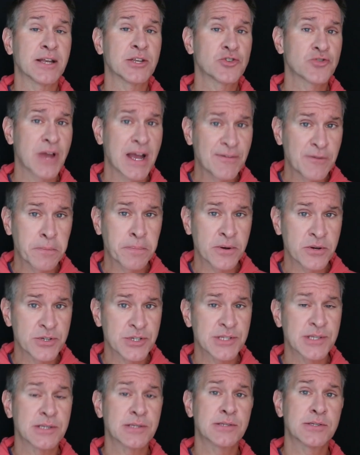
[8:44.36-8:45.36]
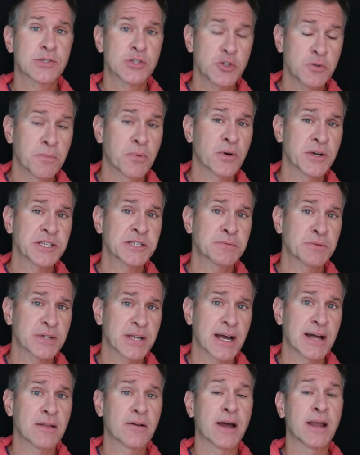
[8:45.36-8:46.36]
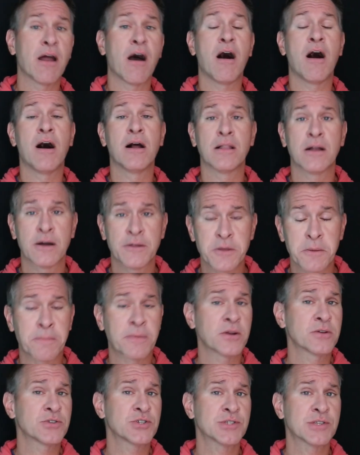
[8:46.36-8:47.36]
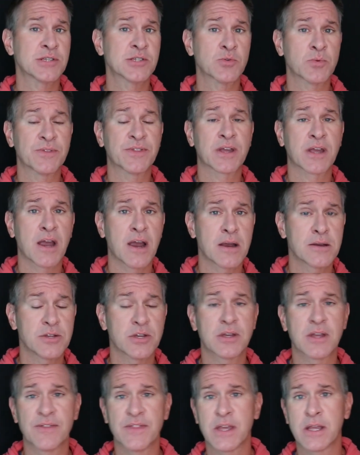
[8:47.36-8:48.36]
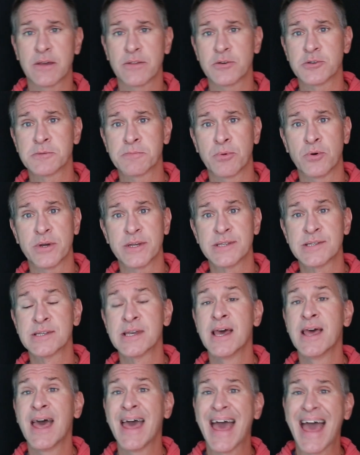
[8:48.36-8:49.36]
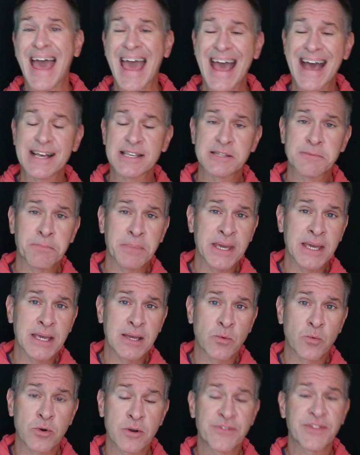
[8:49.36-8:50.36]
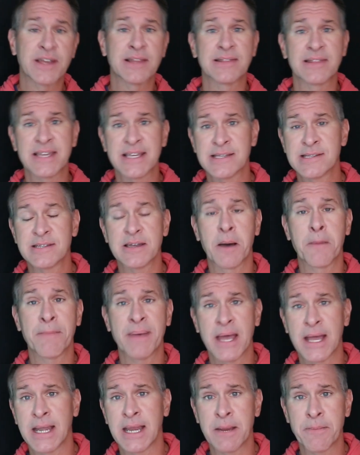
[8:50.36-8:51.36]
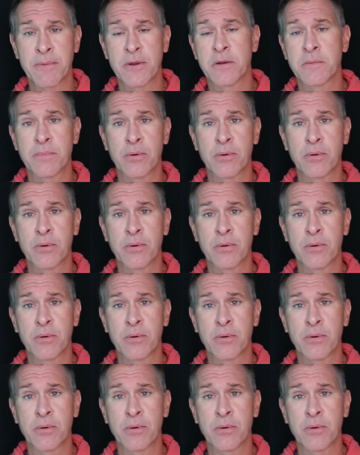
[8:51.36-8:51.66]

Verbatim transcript: on travel purchases, two points per dollar on all other purchases, purchases with the card, you can think of those points as being worth at least a penny per